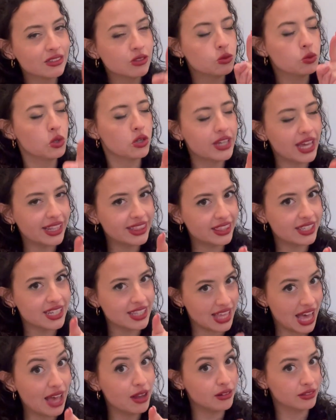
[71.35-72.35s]
We'll get to
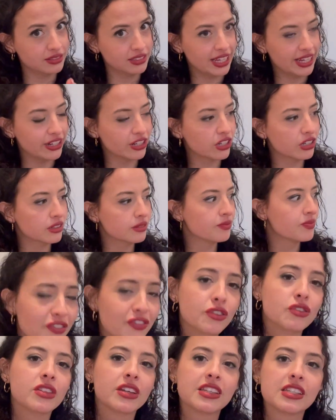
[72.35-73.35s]
that later. A
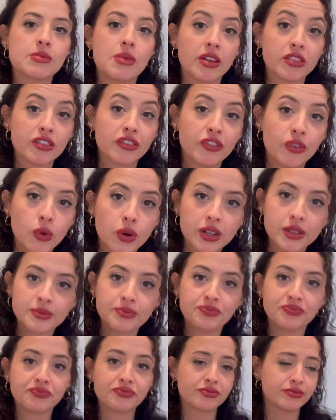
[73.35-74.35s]
few things about the fort
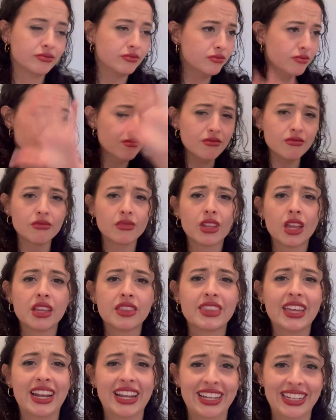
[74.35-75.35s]

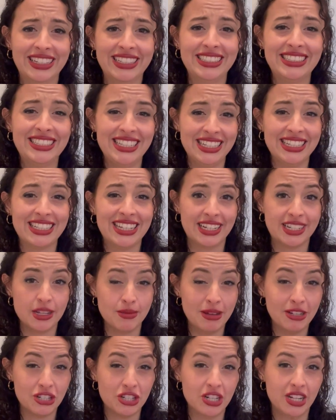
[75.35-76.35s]
that I didn't get to
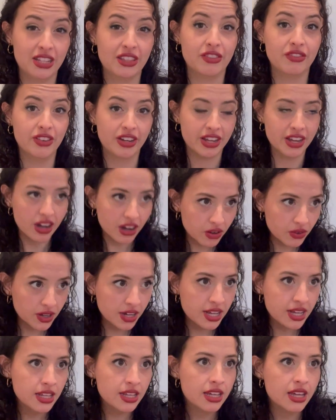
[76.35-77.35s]
mention in the video.
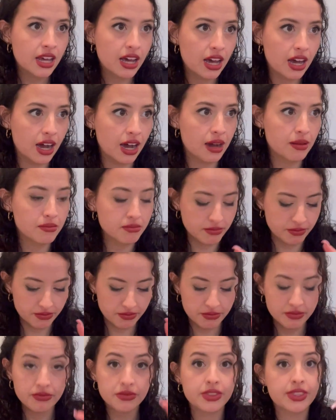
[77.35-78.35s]

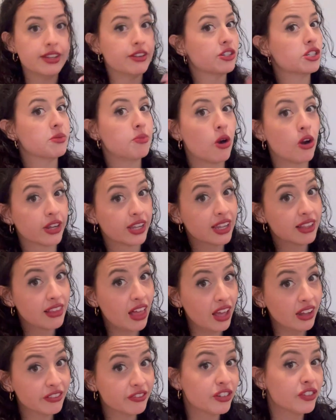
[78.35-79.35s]
There's a parking
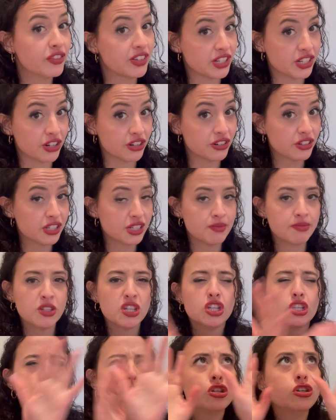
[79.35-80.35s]
lot for visitors,
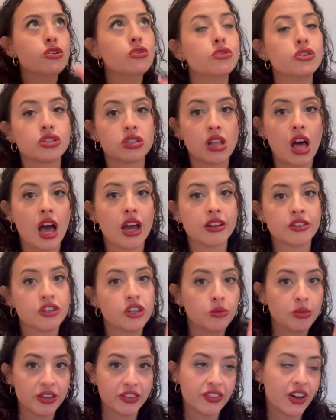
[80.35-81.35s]
huge lot,
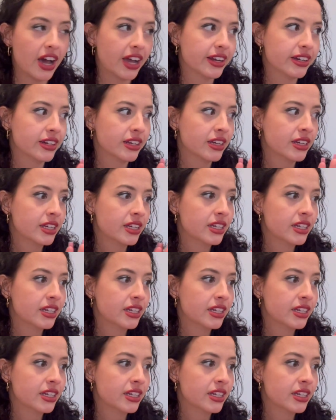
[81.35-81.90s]
you'll be fine.